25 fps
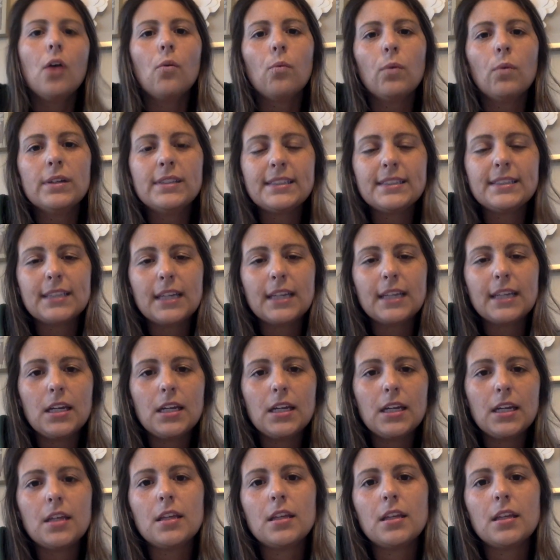One
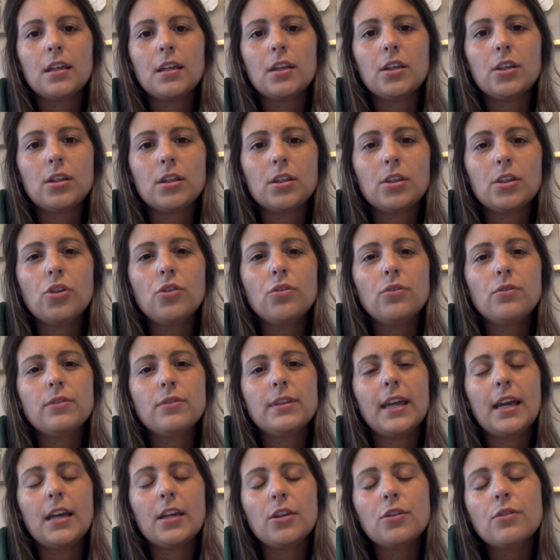study
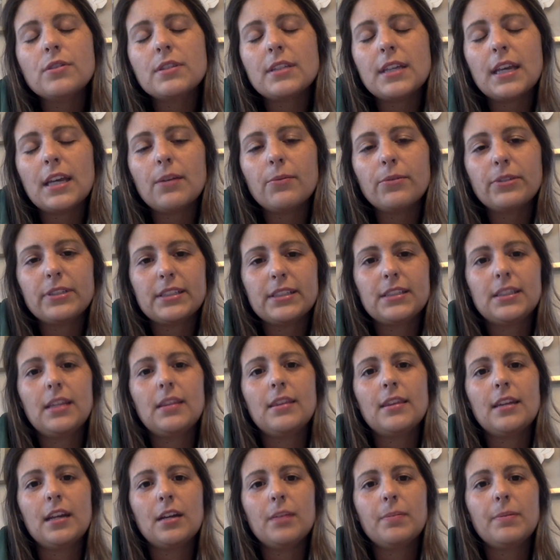that used
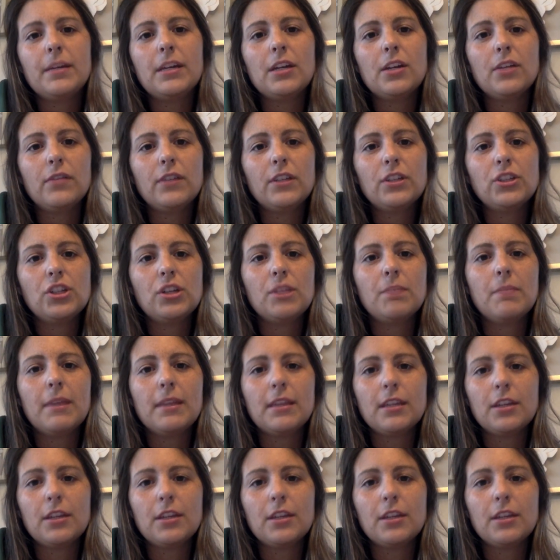animal-assisted therapy intervention met